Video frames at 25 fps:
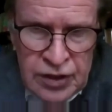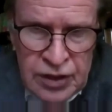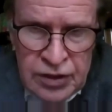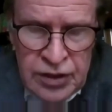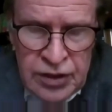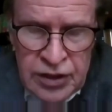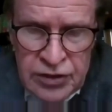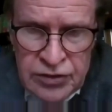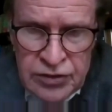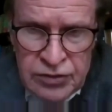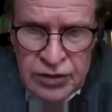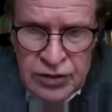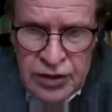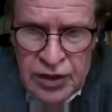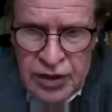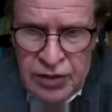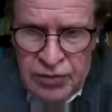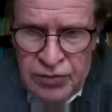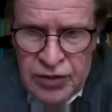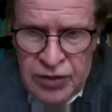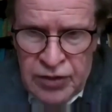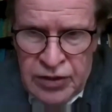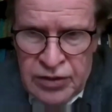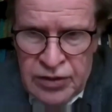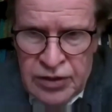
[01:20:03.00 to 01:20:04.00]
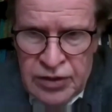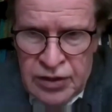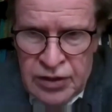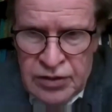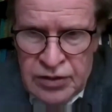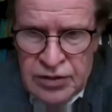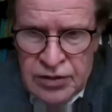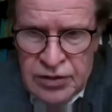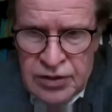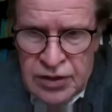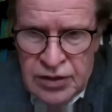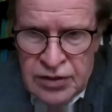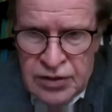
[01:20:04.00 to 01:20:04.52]
And yes, I mean
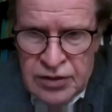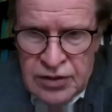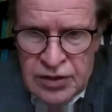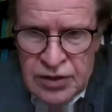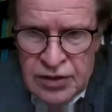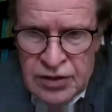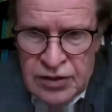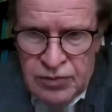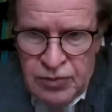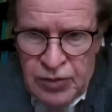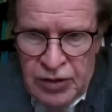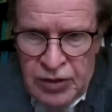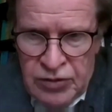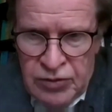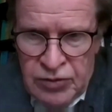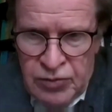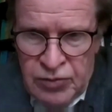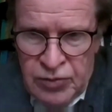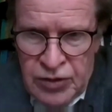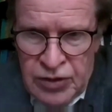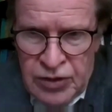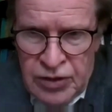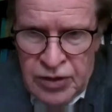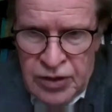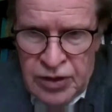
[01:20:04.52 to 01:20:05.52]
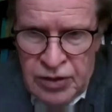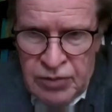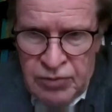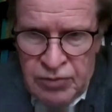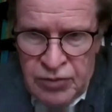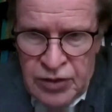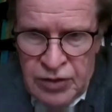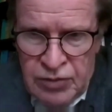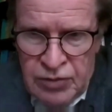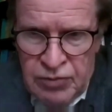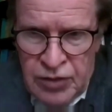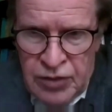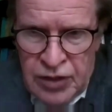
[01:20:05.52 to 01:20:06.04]
it's bound to be
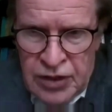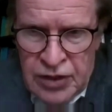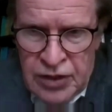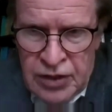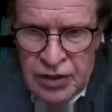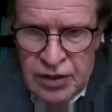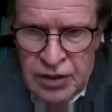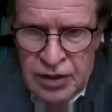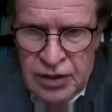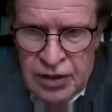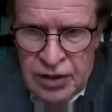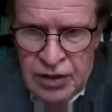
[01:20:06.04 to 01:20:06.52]
accompanied by